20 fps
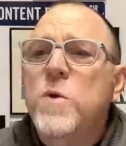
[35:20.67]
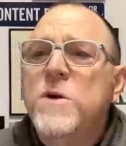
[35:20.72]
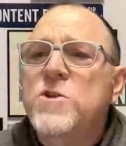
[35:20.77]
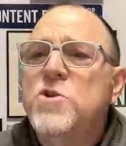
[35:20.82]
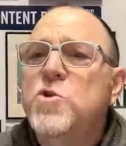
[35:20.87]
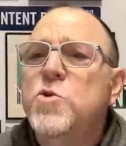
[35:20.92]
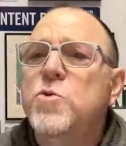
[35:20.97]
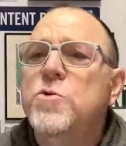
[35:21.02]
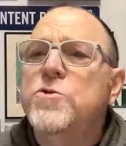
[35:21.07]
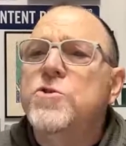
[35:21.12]

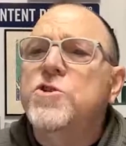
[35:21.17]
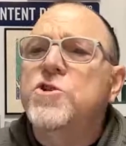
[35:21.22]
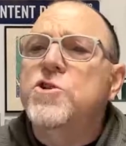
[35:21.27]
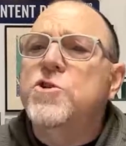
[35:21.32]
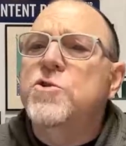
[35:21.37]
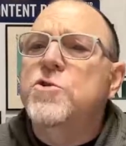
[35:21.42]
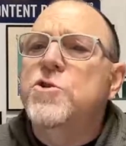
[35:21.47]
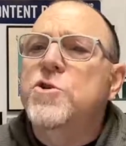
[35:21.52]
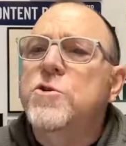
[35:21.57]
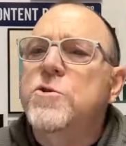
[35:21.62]
tools do you
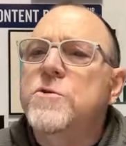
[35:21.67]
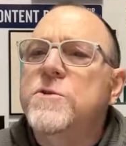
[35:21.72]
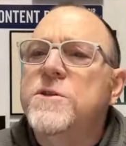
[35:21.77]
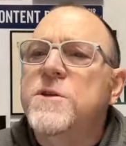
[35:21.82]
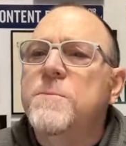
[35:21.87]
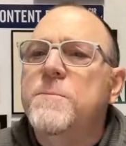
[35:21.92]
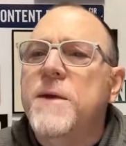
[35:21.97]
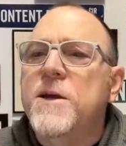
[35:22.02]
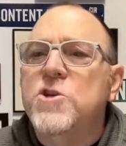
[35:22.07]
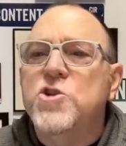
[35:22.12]
use to
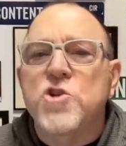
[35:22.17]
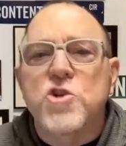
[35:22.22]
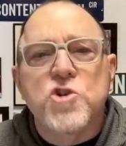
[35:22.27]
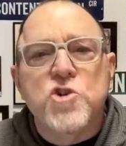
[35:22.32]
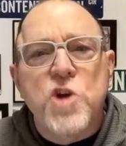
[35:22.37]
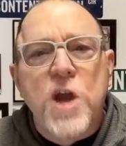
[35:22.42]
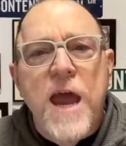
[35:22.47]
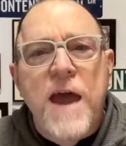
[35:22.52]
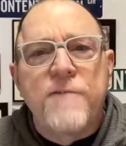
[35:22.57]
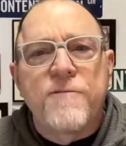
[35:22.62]
measure
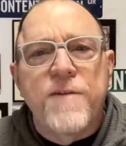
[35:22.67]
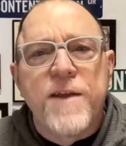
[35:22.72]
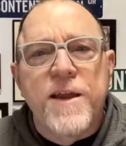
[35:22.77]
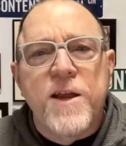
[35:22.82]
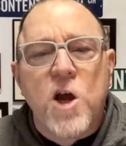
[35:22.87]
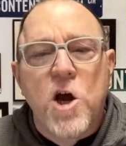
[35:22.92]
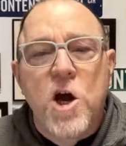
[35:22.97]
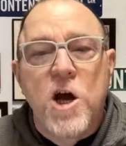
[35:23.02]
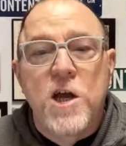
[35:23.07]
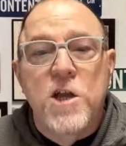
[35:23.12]
traffic
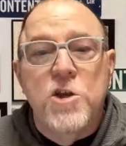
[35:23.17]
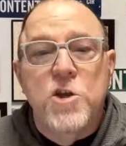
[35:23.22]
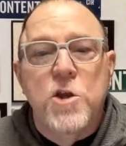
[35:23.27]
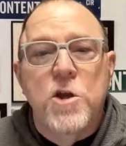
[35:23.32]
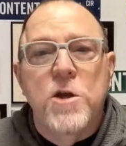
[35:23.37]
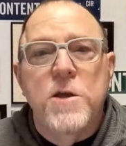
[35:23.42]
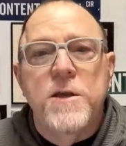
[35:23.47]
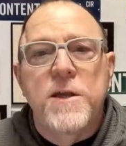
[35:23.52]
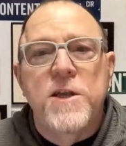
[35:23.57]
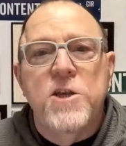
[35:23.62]
on
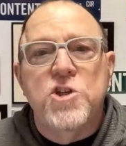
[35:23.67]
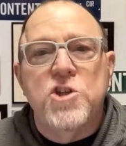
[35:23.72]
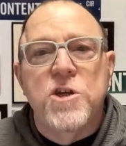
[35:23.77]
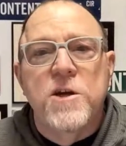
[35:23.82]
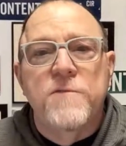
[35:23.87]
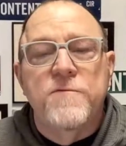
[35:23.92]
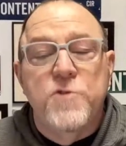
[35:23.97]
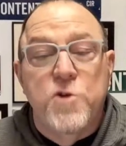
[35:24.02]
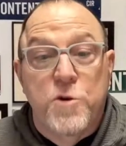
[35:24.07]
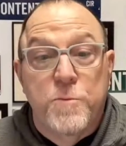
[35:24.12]
each
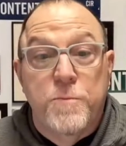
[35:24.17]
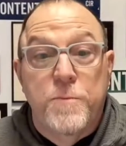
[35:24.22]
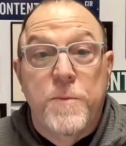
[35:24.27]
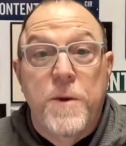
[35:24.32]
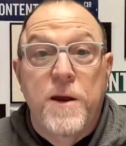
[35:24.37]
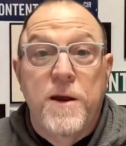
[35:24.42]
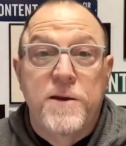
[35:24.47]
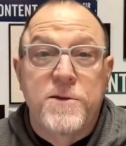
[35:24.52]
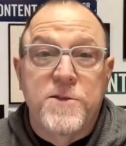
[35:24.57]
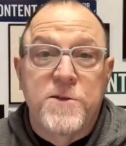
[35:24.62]
of your
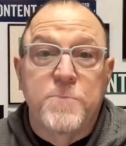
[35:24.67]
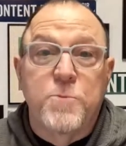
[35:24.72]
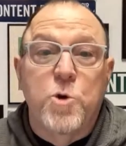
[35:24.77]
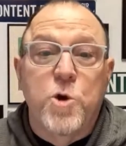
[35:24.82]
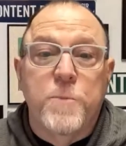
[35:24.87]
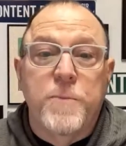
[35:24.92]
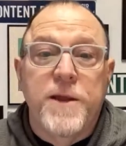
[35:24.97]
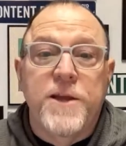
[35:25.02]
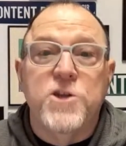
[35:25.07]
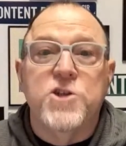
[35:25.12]

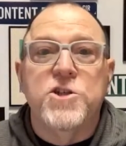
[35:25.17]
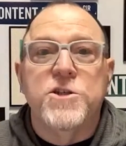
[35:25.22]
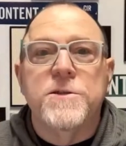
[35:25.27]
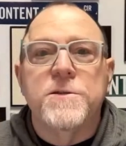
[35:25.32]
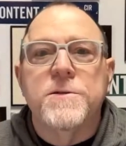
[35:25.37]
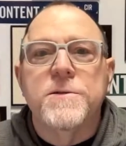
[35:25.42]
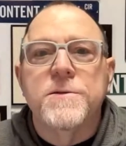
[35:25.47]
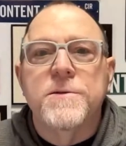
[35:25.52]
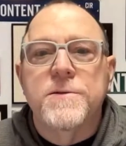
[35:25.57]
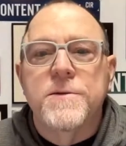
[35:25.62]
support
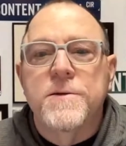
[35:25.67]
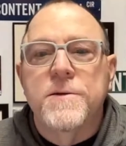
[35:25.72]
pages?